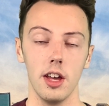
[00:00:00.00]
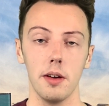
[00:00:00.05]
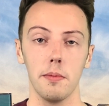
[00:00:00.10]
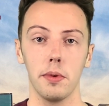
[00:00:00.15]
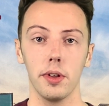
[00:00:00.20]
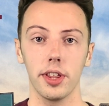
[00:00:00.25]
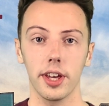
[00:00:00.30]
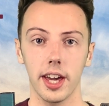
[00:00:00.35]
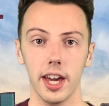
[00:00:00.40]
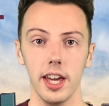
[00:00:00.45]

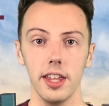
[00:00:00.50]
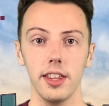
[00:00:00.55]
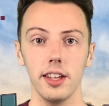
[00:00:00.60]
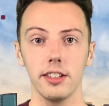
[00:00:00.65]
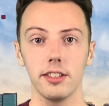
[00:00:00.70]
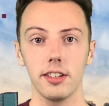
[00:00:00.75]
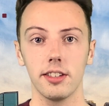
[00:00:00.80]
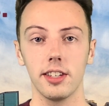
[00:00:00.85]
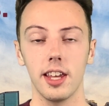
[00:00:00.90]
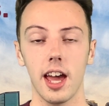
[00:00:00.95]
But the key thing
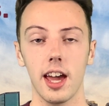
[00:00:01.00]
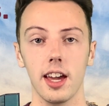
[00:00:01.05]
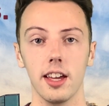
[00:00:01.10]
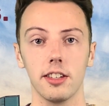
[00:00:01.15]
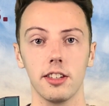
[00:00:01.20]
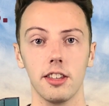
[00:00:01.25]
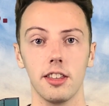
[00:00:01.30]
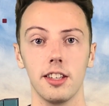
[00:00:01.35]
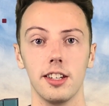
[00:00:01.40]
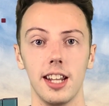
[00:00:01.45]
to say is
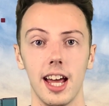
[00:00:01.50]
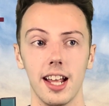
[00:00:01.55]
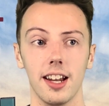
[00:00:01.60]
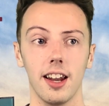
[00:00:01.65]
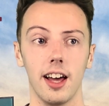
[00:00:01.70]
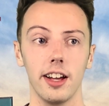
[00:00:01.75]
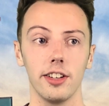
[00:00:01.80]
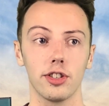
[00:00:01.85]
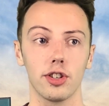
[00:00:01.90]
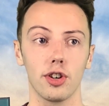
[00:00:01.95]
that the
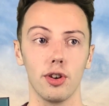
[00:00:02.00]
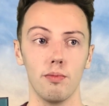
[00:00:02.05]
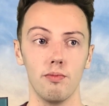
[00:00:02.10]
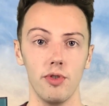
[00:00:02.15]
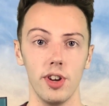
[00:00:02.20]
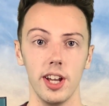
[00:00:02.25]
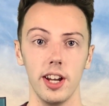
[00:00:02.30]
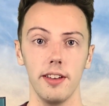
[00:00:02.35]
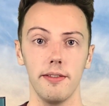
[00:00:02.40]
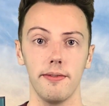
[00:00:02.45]
deadlines come
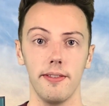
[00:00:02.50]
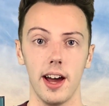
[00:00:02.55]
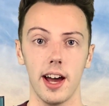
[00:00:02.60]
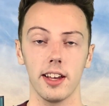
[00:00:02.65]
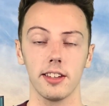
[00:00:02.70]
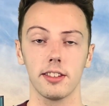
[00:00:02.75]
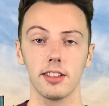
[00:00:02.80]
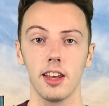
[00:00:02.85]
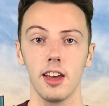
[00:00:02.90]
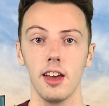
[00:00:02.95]
really
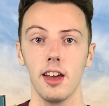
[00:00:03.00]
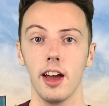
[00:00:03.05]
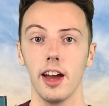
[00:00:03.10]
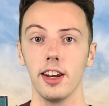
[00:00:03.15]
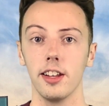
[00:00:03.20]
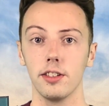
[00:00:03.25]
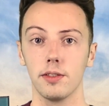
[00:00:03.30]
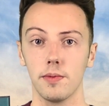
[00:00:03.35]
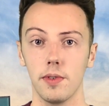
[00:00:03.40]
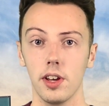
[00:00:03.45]
fast and
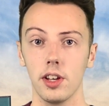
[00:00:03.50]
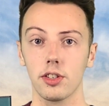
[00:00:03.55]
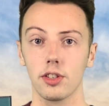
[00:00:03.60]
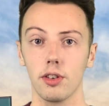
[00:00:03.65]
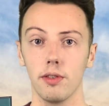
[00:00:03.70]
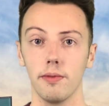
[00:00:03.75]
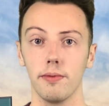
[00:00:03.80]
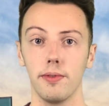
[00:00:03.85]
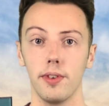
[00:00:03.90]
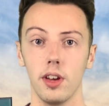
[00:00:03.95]
it's first
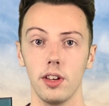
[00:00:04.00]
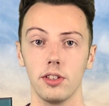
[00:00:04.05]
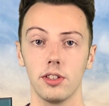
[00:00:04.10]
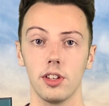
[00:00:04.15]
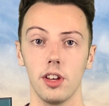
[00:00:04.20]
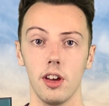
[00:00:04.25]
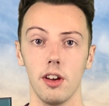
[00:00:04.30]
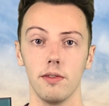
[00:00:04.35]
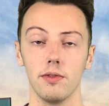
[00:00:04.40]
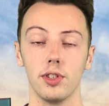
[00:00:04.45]
come first
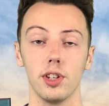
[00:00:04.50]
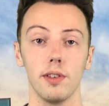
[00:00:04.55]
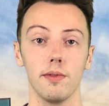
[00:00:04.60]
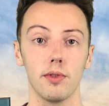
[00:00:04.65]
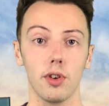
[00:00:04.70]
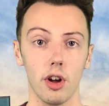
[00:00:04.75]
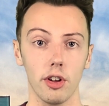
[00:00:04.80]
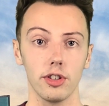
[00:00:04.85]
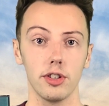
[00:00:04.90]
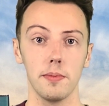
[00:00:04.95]
served, so you've
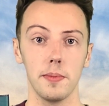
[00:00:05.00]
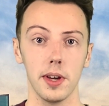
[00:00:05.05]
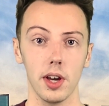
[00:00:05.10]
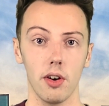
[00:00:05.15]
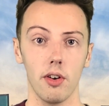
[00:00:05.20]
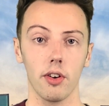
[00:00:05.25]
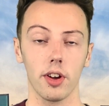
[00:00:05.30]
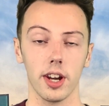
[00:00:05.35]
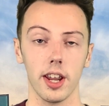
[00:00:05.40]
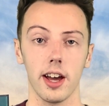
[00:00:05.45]
got to be
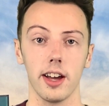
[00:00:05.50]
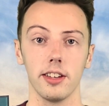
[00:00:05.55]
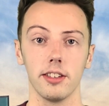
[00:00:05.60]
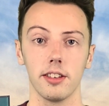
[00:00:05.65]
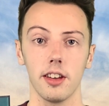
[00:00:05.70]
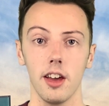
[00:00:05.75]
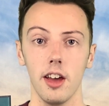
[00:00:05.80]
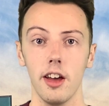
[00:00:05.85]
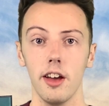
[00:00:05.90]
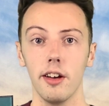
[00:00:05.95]
organised.